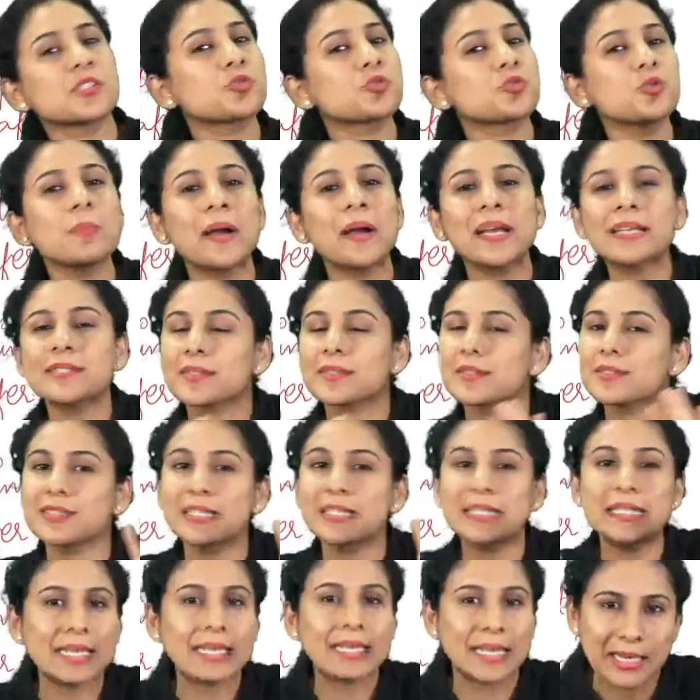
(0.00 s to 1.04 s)
Just do my
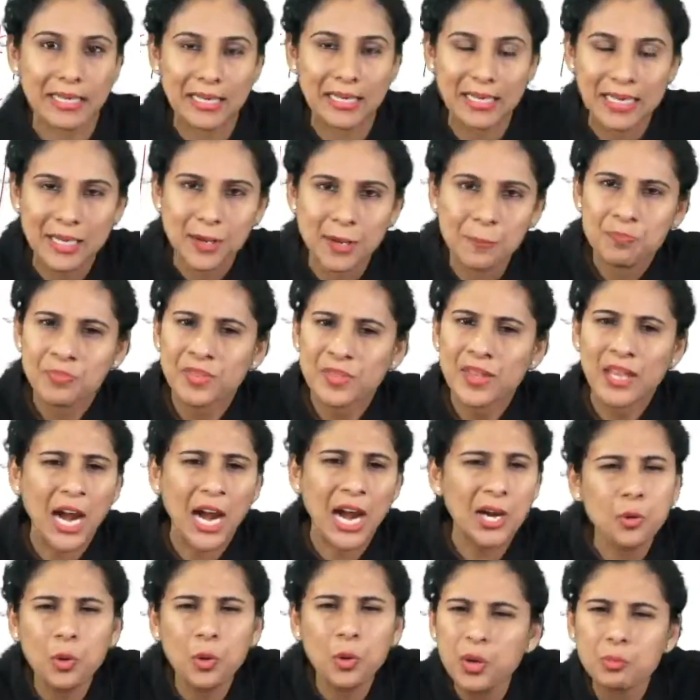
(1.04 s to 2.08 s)
surgery directly.
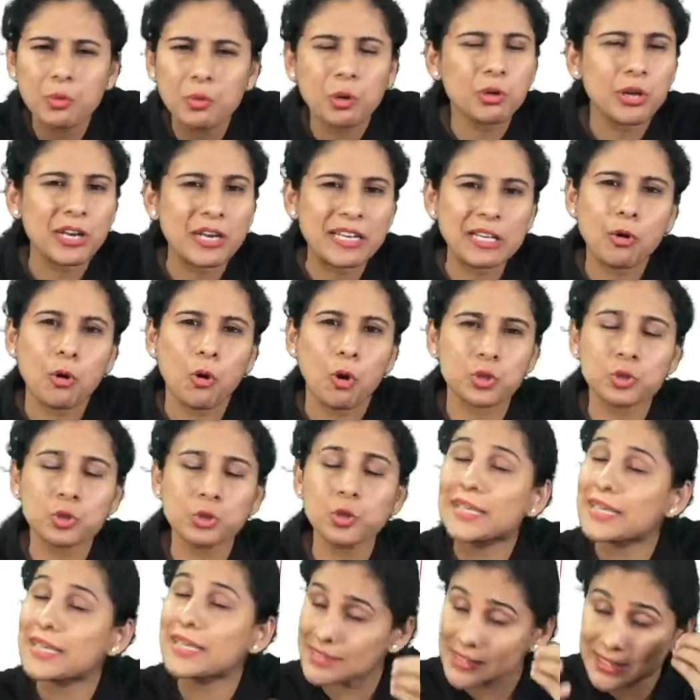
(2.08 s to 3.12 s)
I don't want any
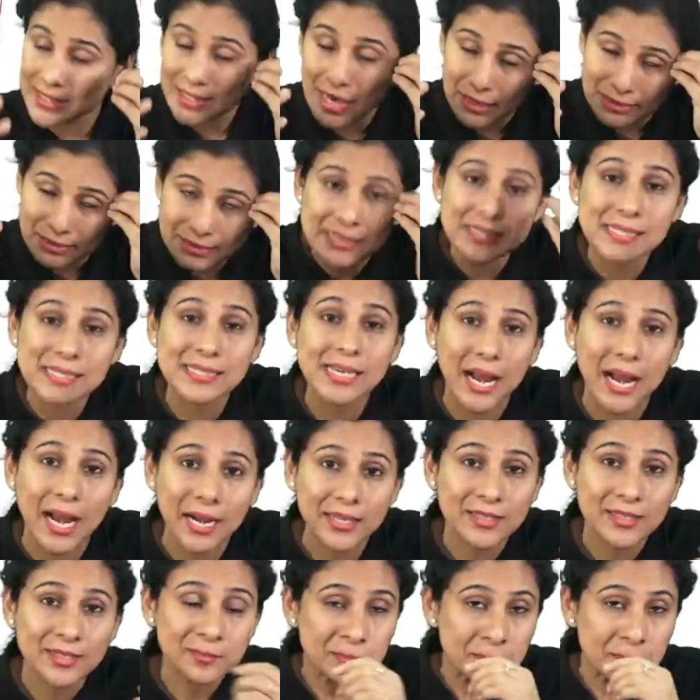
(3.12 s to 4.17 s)
ortho. He doesn't
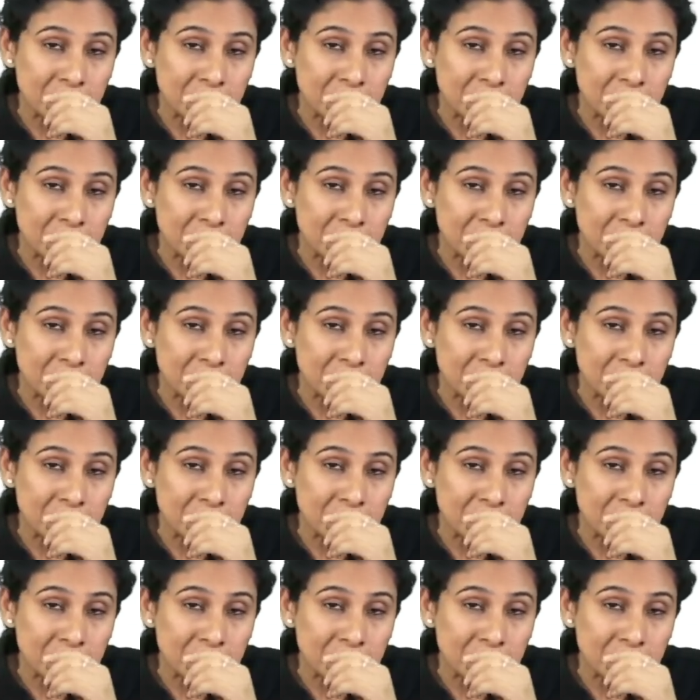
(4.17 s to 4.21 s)
understand